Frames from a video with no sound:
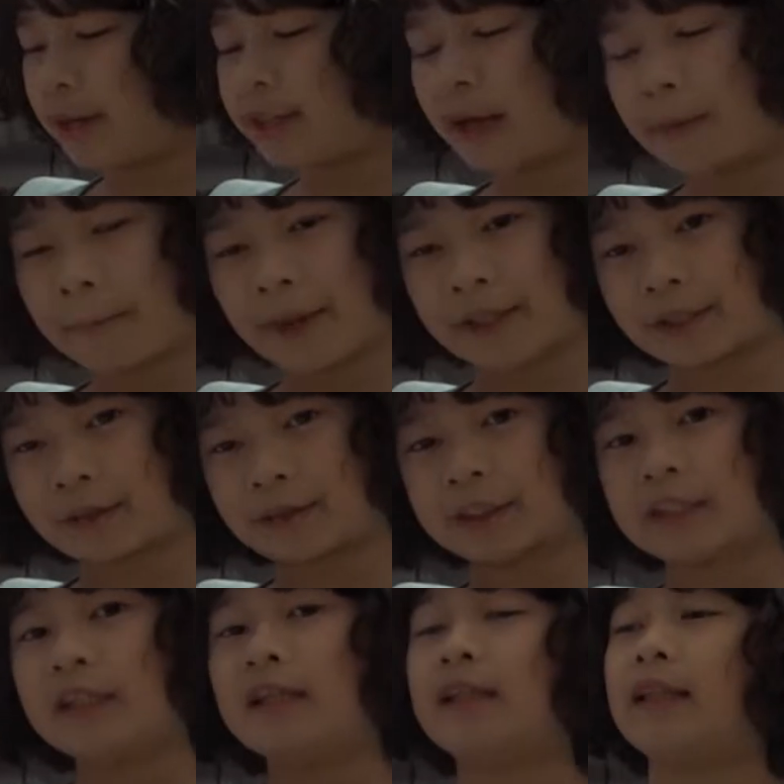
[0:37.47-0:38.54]
and
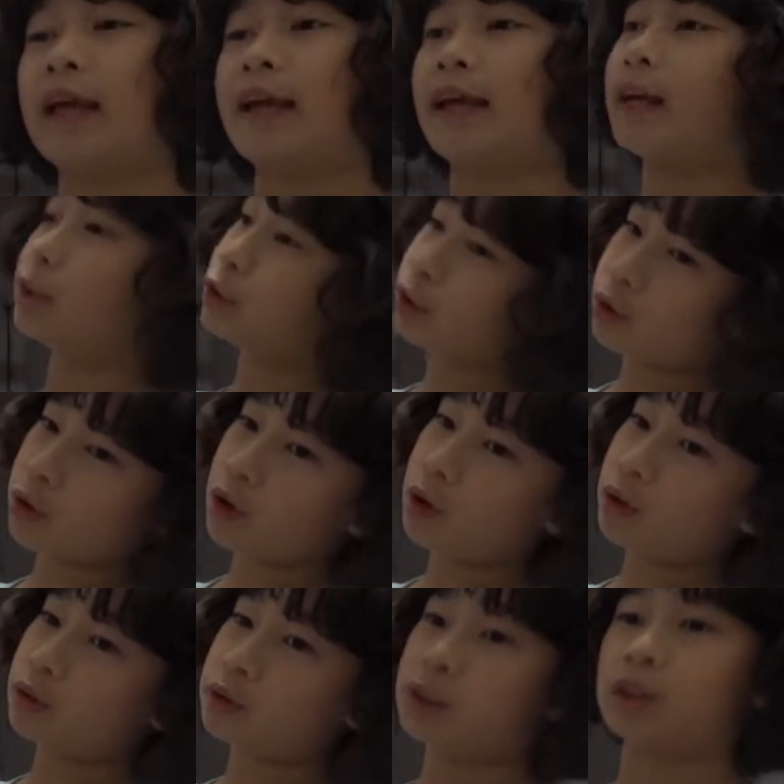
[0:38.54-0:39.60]
non-metals, like
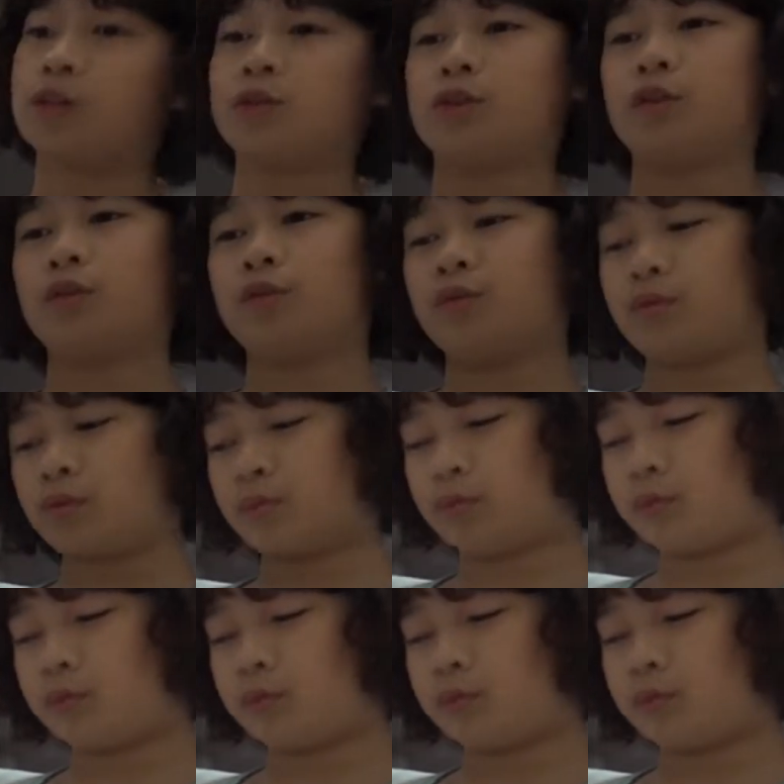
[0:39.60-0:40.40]
H2O, CO2.